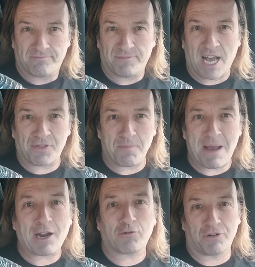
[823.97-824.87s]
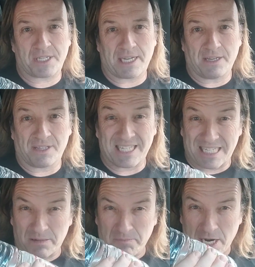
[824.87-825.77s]
not the macro scale. This
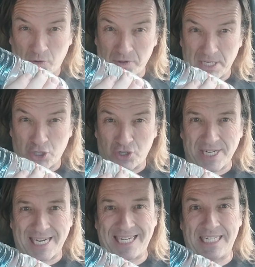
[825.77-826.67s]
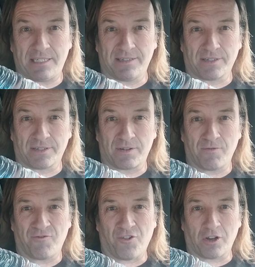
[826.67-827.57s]
is micro. These are tiny little
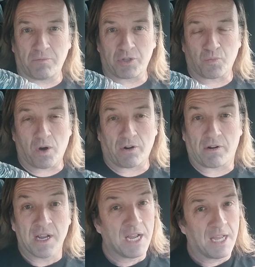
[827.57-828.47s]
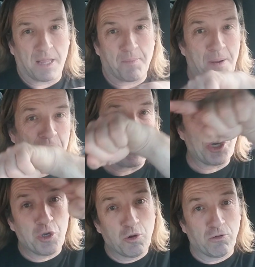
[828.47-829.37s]
volumes of water. And it might be
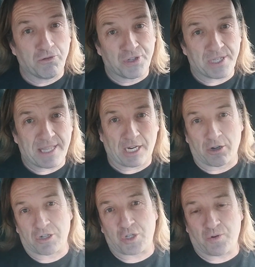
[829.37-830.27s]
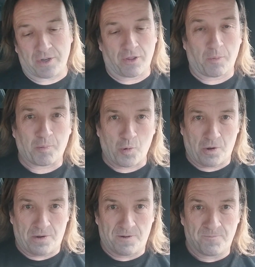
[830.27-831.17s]
U's that go to another
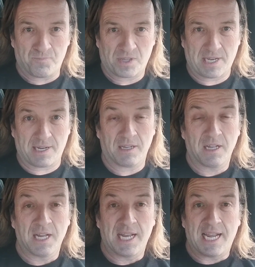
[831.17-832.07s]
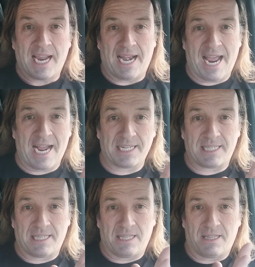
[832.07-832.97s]
port, okay? And as
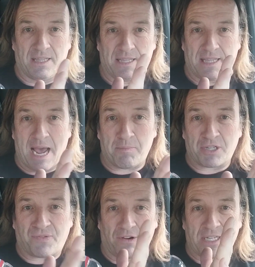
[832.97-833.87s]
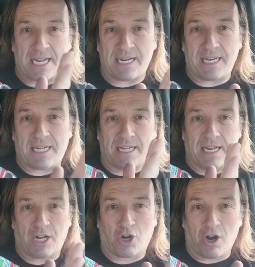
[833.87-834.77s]
the atmosphere is hitting it
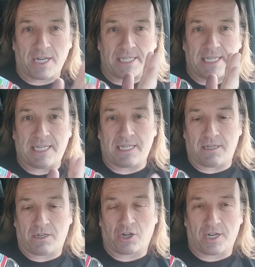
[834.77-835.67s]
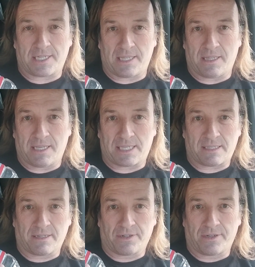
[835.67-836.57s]
and causing this
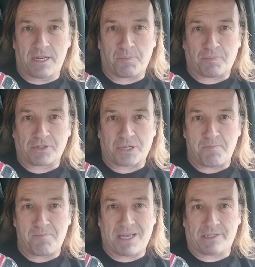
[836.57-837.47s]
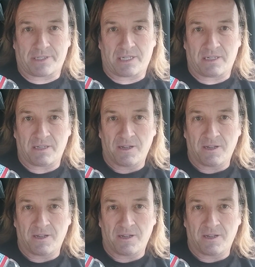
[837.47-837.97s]
little nipple to melt,